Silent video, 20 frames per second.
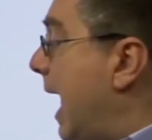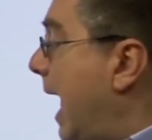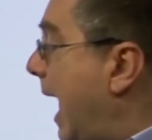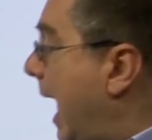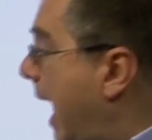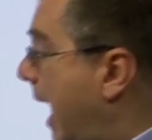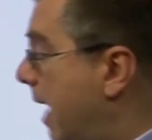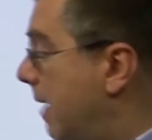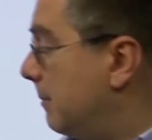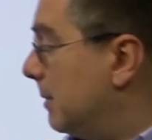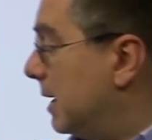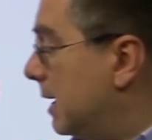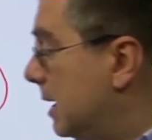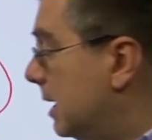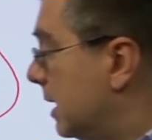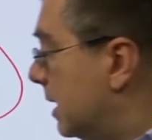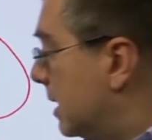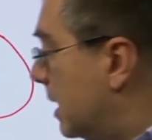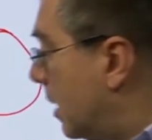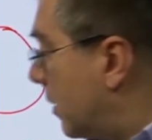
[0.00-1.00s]

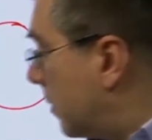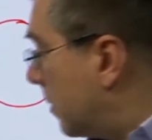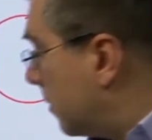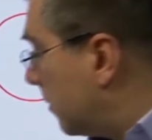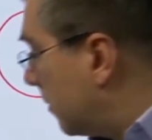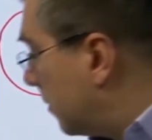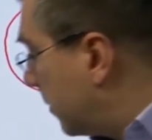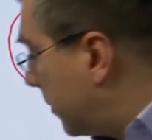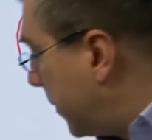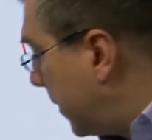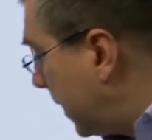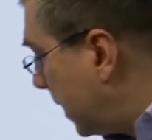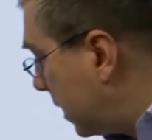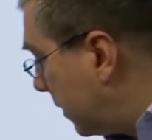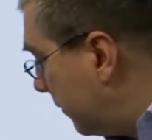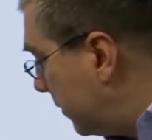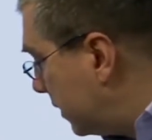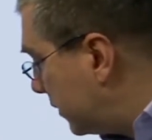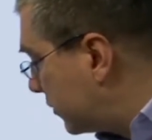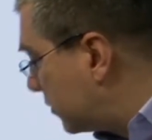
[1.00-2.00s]
Hemi. Now, think
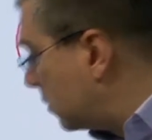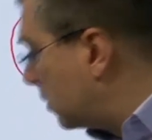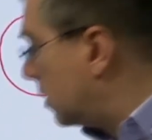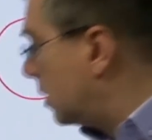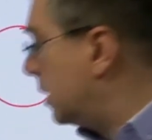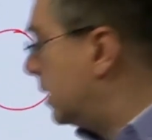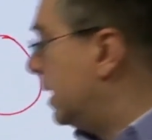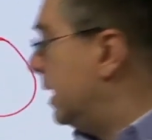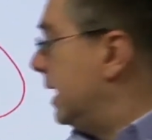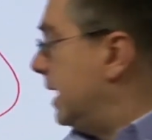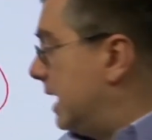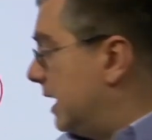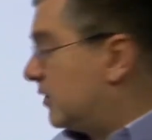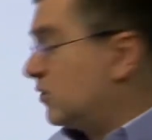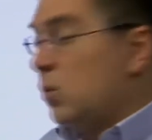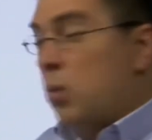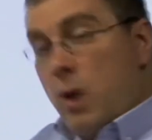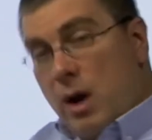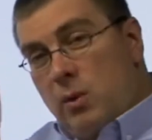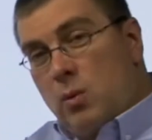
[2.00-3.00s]
of this word,
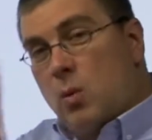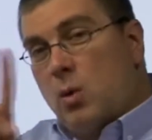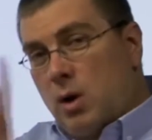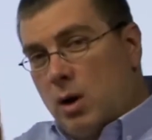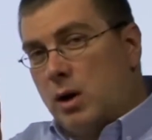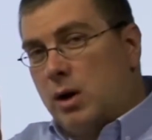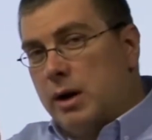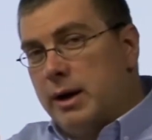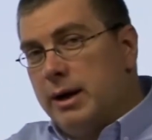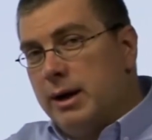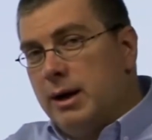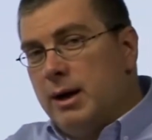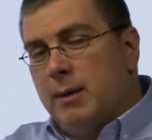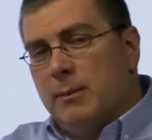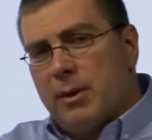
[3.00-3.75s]
it's one word,